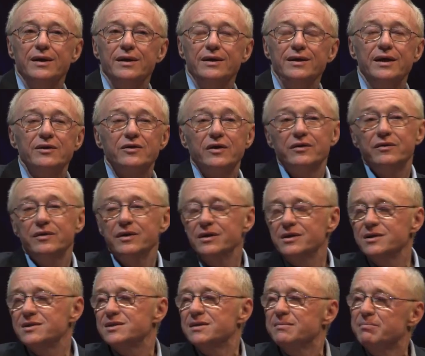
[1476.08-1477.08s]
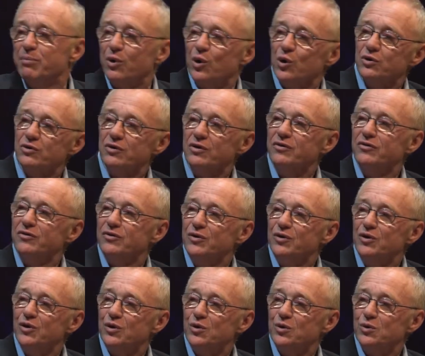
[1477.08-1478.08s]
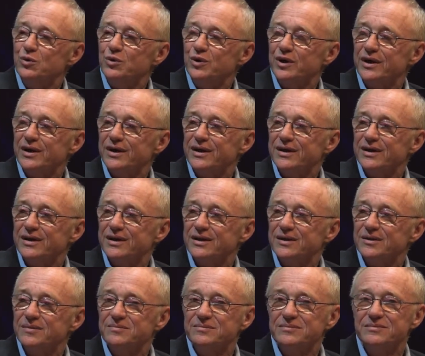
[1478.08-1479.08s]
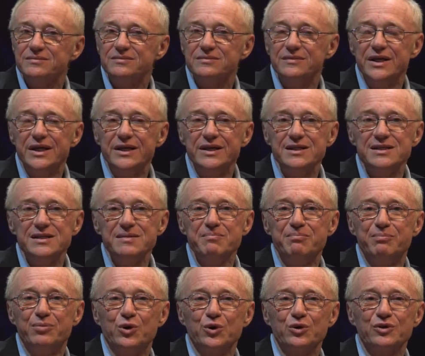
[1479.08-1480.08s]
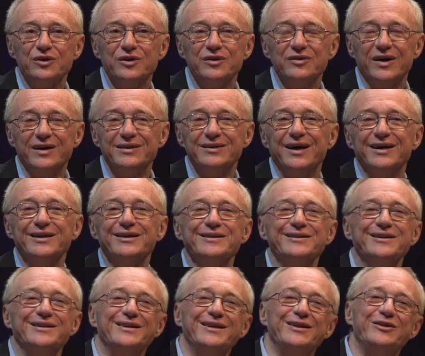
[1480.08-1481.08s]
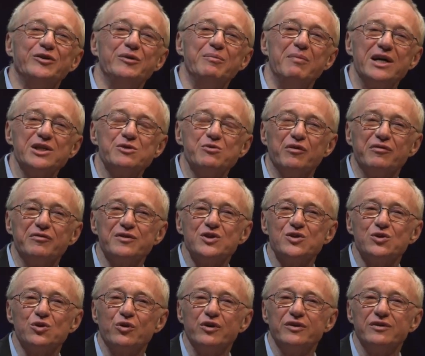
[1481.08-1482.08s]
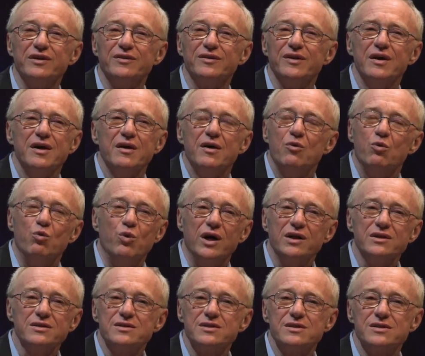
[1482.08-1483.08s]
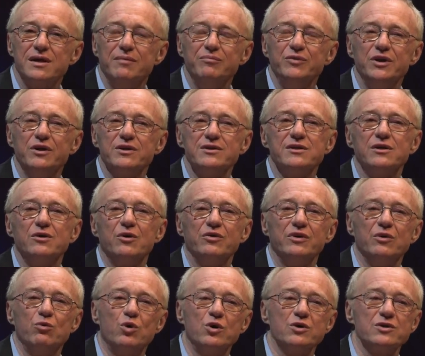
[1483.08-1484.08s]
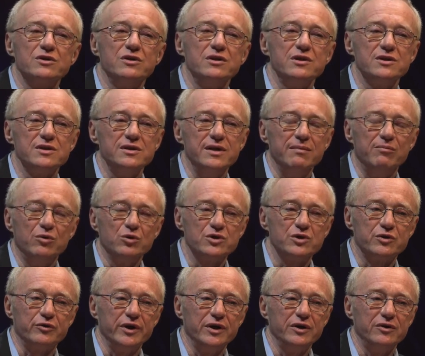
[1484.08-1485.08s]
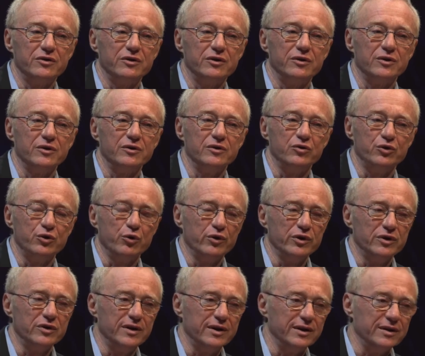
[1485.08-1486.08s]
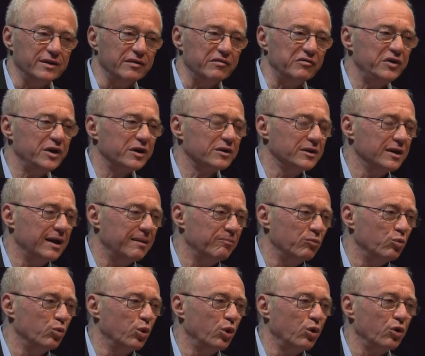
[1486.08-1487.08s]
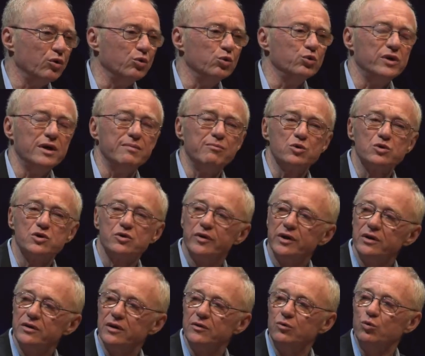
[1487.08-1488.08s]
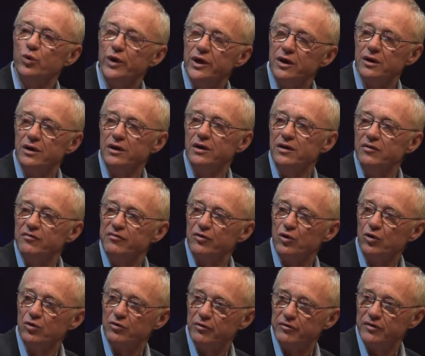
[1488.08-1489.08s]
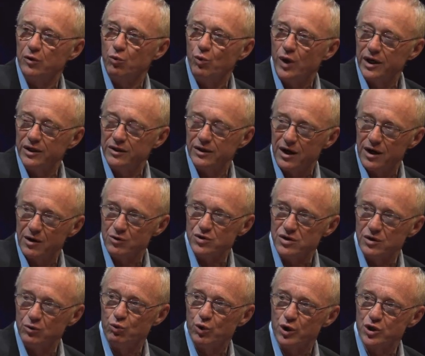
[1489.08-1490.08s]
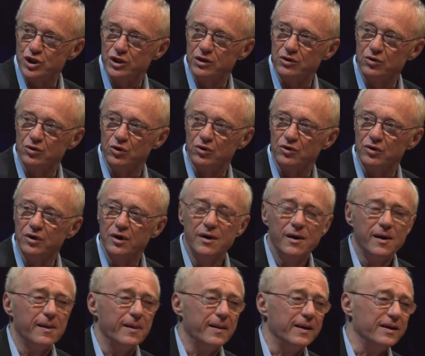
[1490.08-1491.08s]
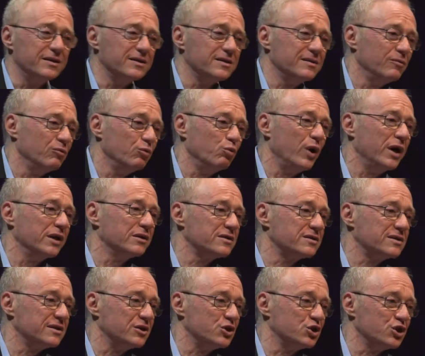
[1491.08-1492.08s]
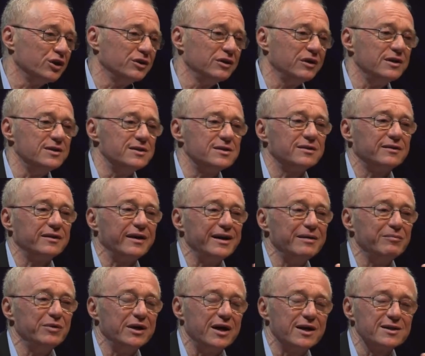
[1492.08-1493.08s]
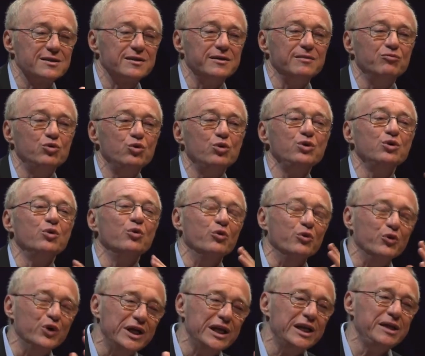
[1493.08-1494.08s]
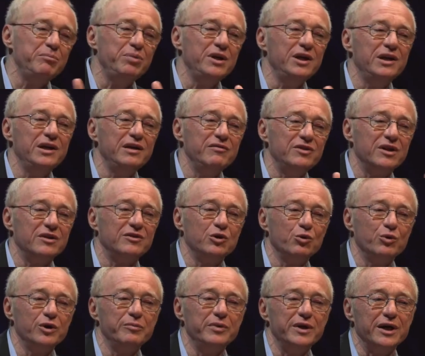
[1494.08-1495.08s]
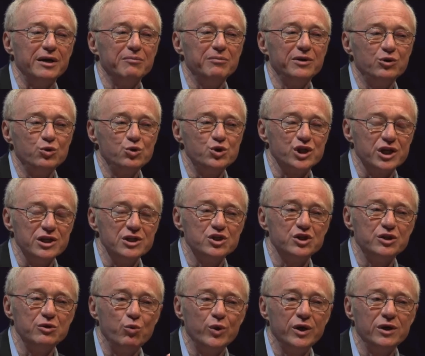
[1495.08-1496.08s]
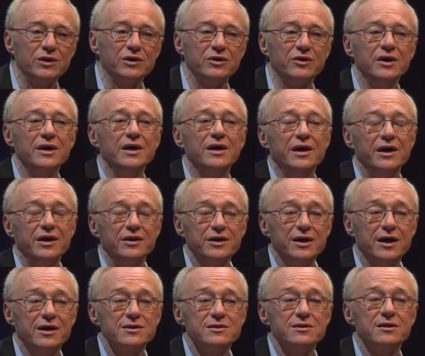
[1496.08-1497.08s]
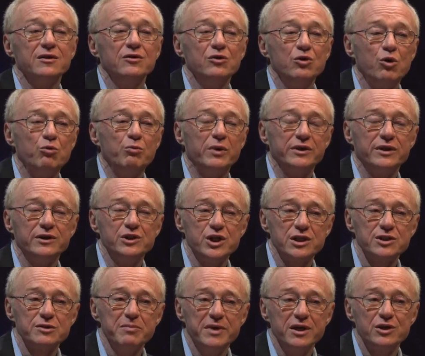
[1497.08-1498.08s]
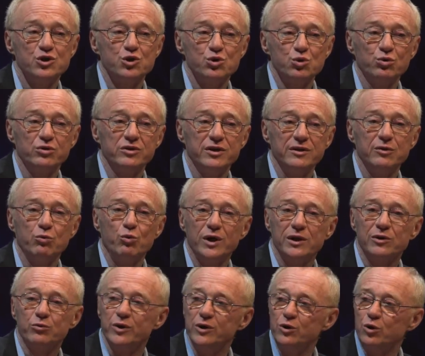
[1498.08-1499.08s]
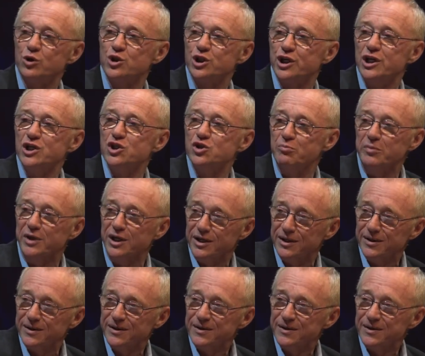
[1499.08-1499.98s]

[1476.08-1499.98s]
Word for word: Yet I think it's important, you know, uh, it is important. I, I, it reminds me of a story that once, some years ago, there was this demonstrator during the, the Vietnam War who demonstrated weekly in front of the White House in Washington and once a journalist came and asked him, Do you really believe that you will be able to change the world? And he answered, No, but I just make sure that the world will not change me.